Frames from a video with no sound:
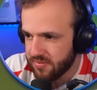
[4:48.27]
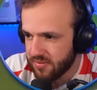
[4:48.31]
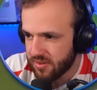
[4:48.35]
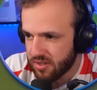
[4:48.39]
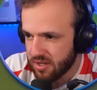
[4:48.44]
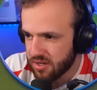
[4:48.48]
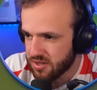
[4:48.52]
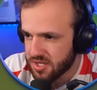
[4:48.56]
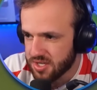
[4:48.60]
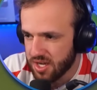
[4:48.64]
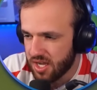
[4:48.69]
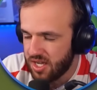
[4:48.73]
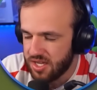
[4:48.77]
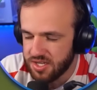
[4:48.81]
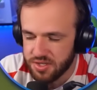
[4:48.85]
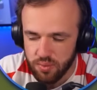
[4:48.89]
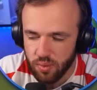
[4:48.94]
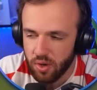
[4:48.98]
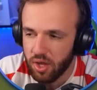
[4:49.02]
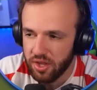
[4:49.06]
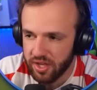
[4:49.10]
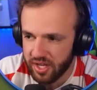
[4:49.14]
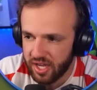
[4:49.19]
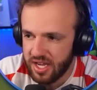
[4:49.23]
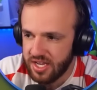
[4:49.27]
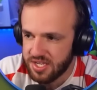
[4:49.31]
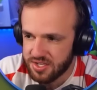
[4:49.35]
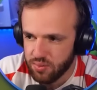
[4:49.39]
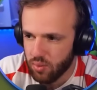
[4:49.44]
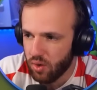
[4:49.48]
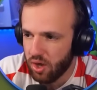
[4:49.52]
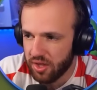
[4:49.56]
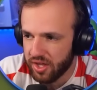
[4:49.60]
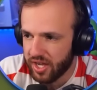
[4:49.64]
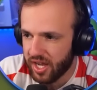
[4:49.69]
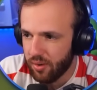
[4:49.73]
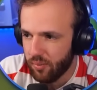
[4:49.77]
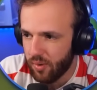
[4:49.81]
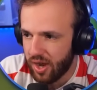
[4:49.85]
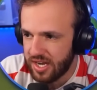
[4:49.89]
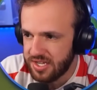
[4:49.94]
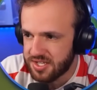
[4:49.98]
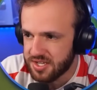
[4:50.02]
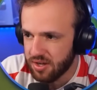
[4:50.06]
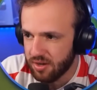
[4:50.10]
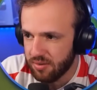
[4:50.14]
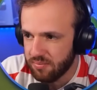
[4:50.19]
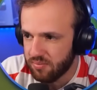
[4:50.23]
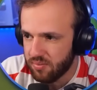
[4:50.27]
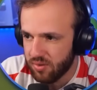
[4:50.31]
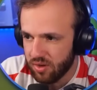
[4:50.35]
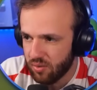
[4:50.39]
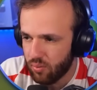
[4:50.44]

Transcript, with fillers: There's, he's rolling, he's rolling it right to him.